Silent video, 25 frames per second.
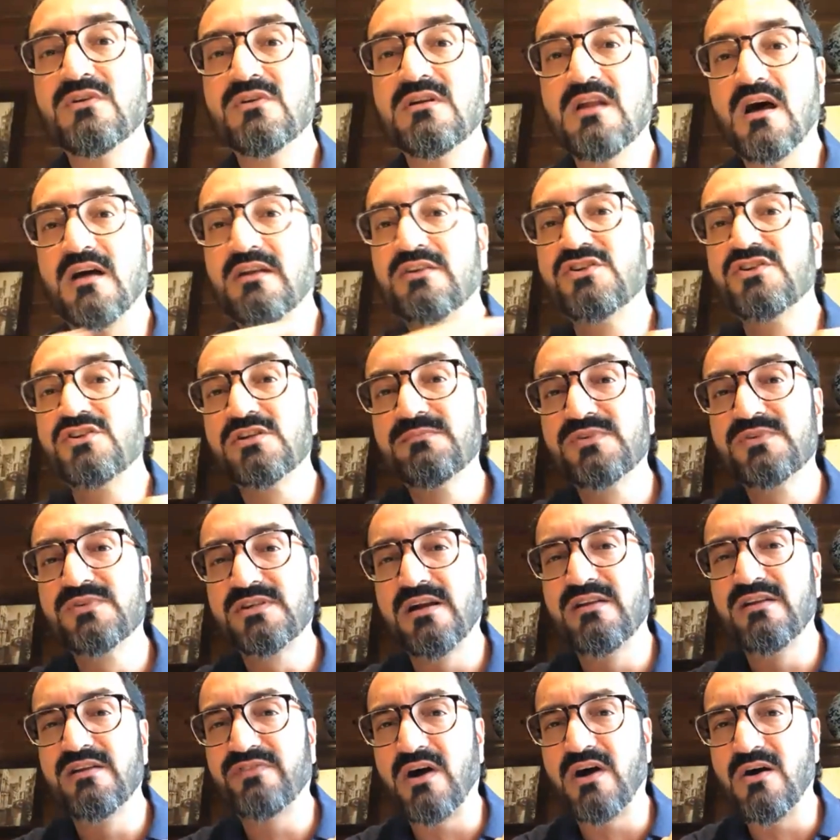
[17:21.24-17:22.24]
lunge
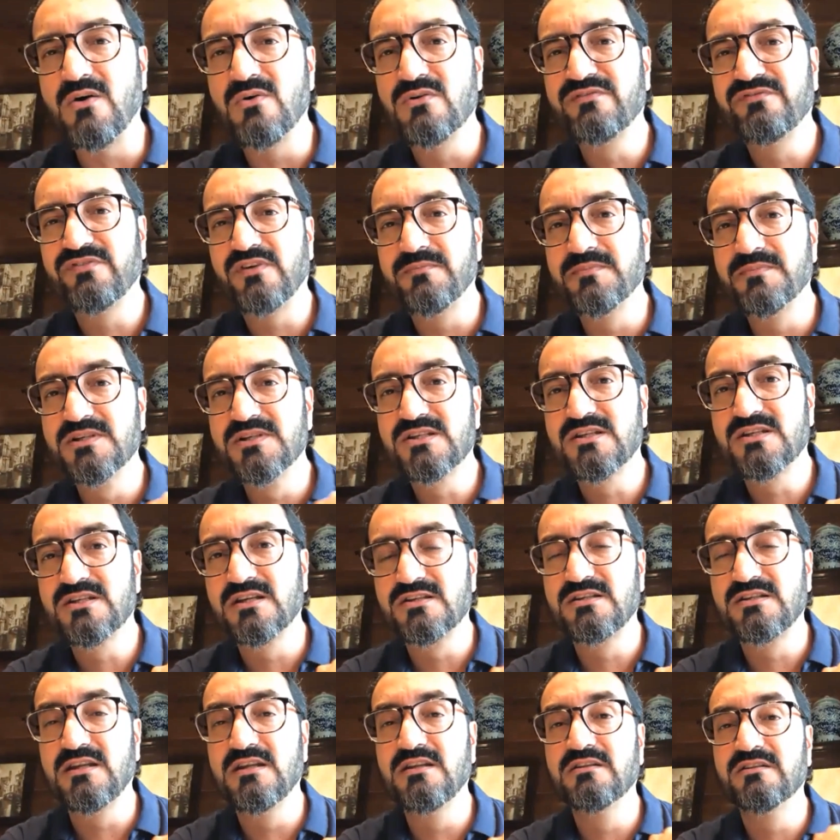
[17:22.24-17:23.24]
himself out from his
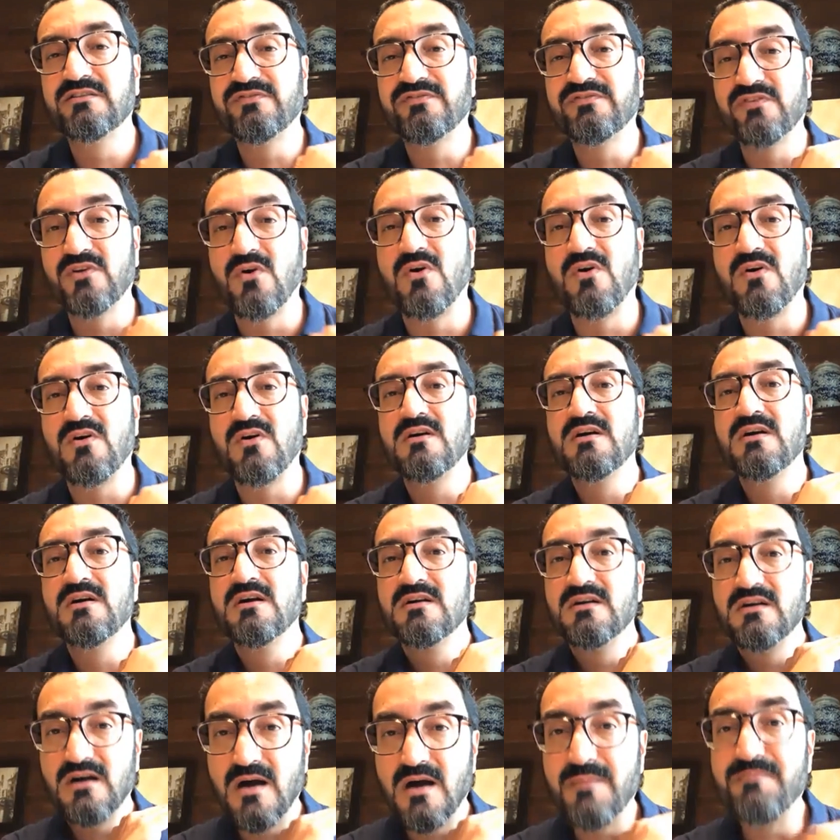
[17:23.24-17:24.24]
16th floor
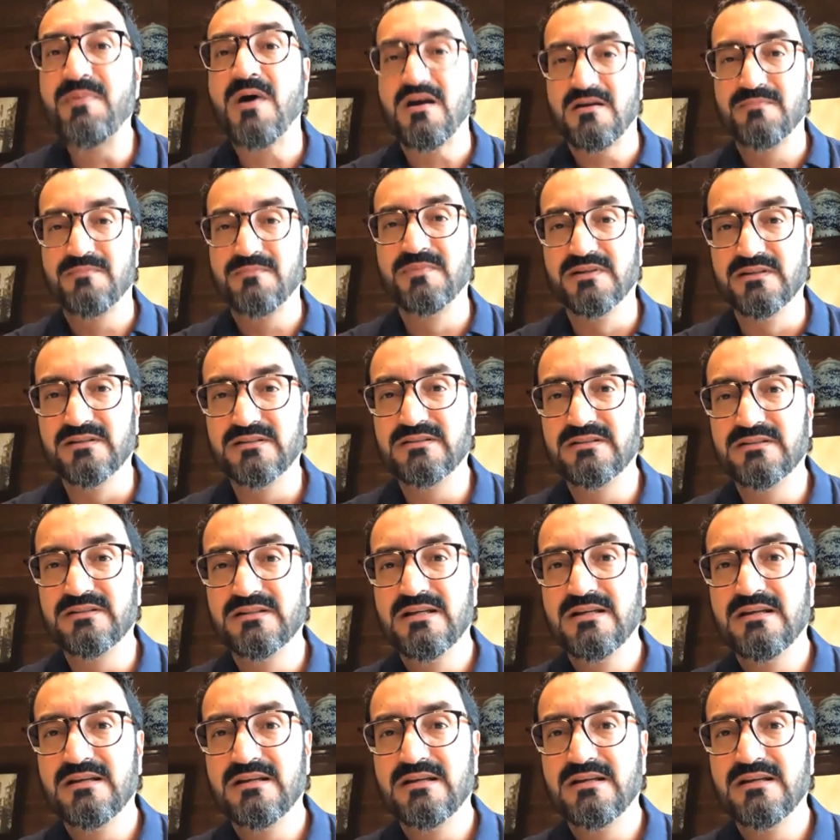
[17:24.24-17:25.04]
apartment.